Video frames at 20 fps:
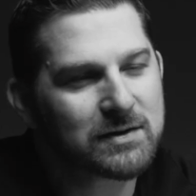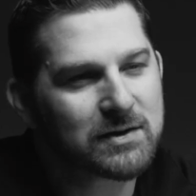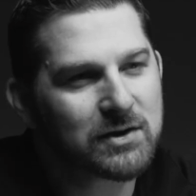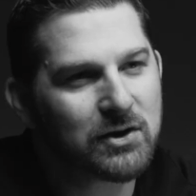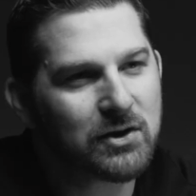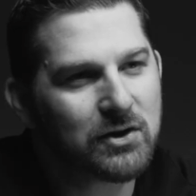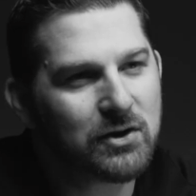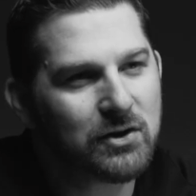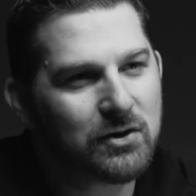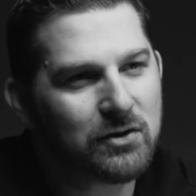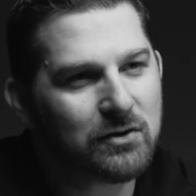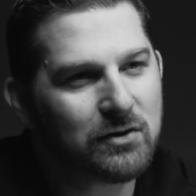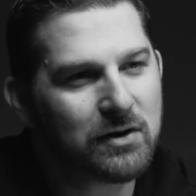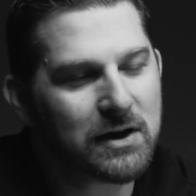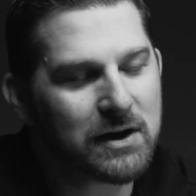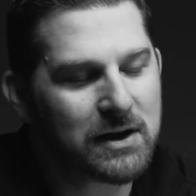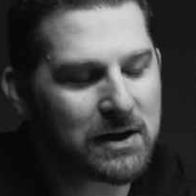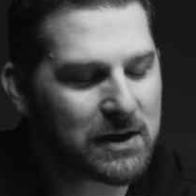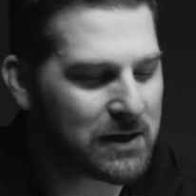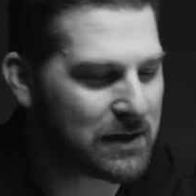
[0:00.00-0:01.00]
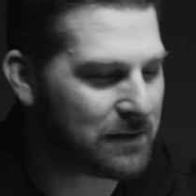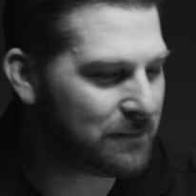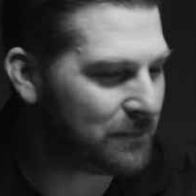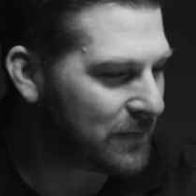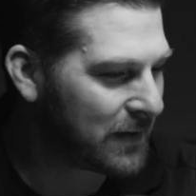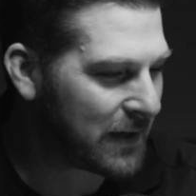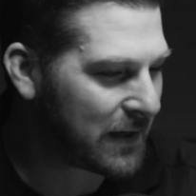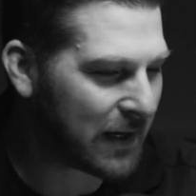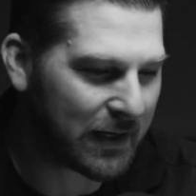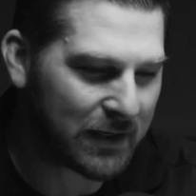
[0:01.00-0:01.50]
So
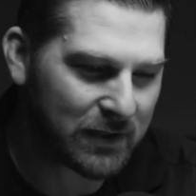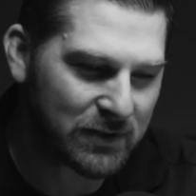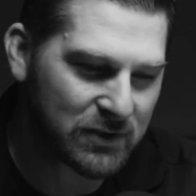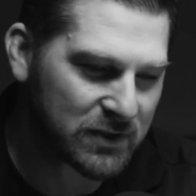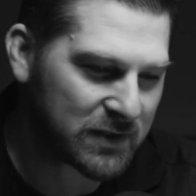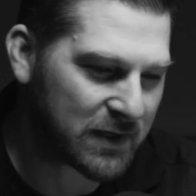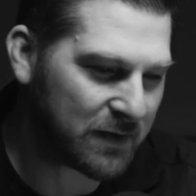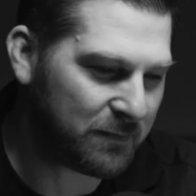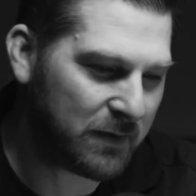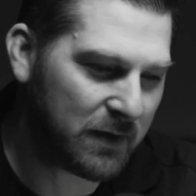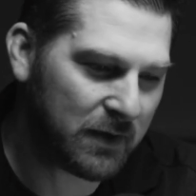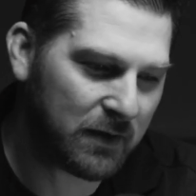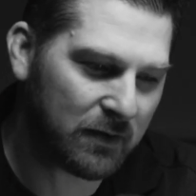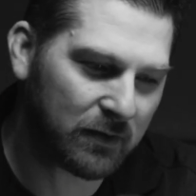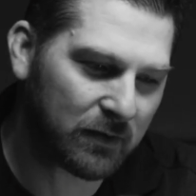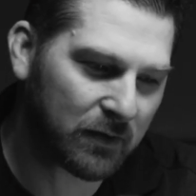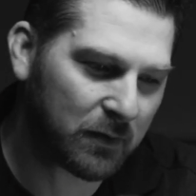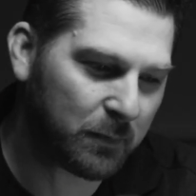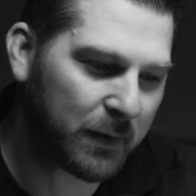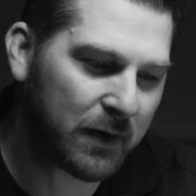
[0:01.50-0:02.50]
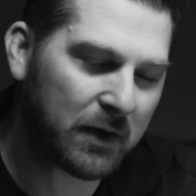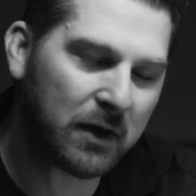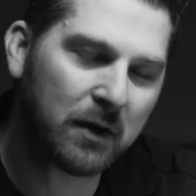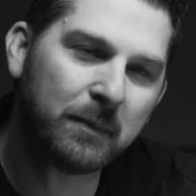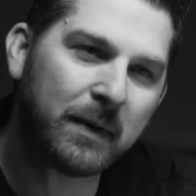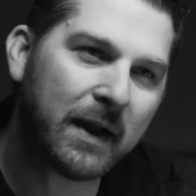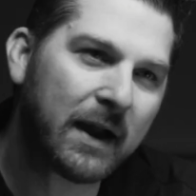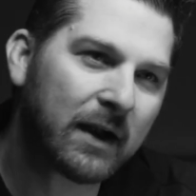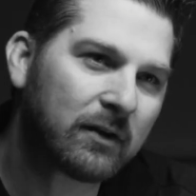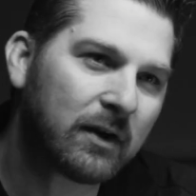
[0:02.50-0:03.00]
kind of just give me a little bit of
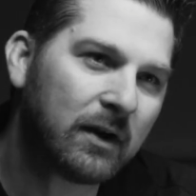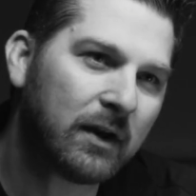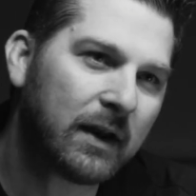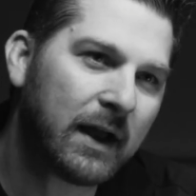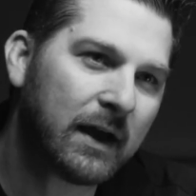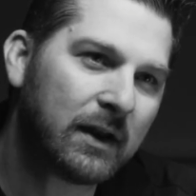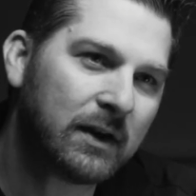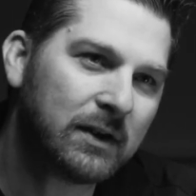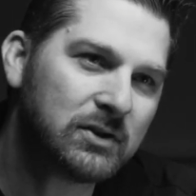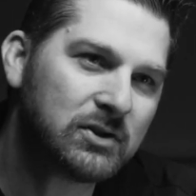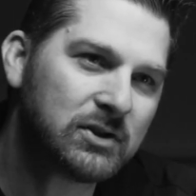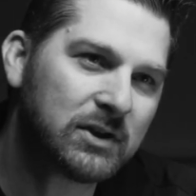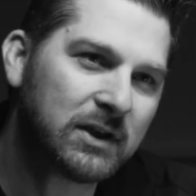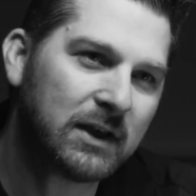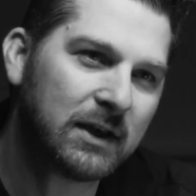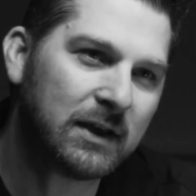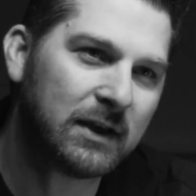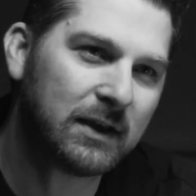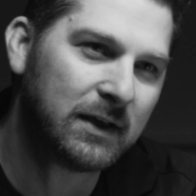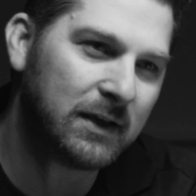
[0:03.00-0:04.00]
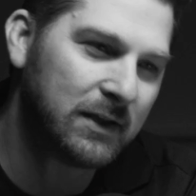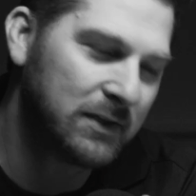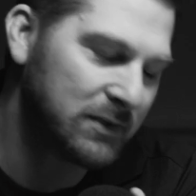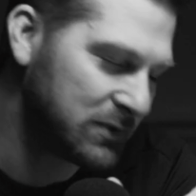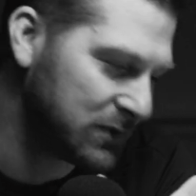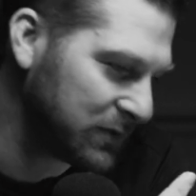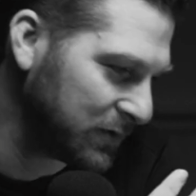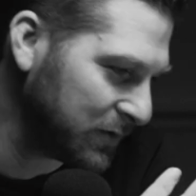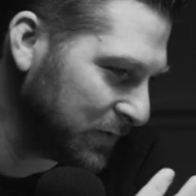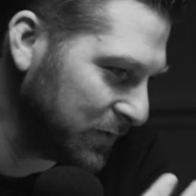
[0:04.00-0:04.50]
your background. How did you get
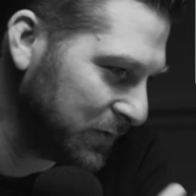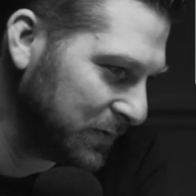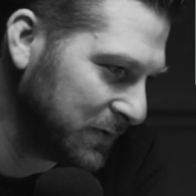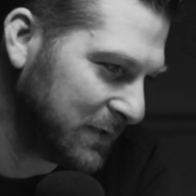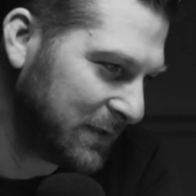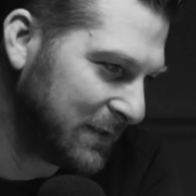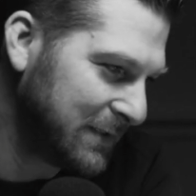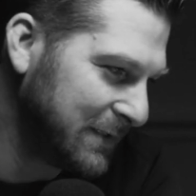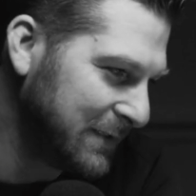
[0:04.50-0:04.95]
into